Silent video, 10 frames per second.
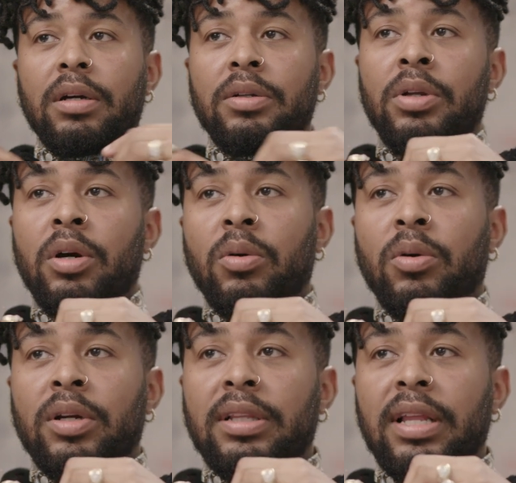
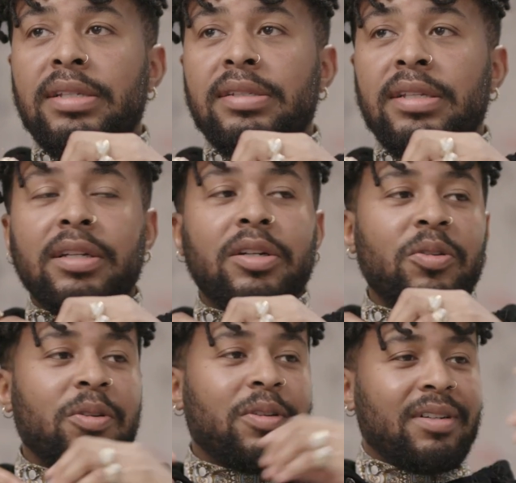on a less
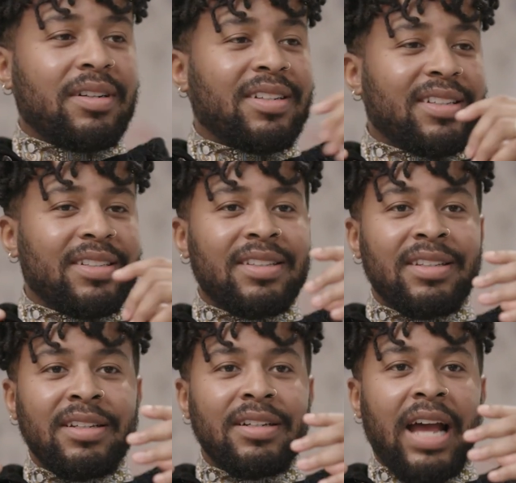cynical
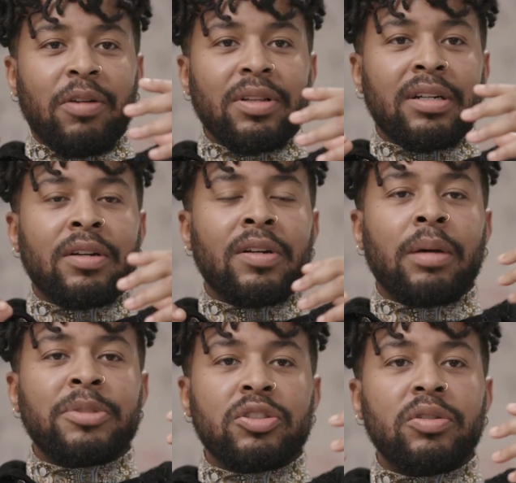outlook on it,
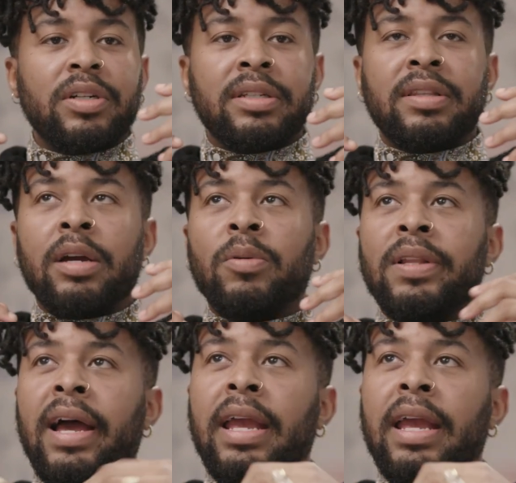I'm sure that there were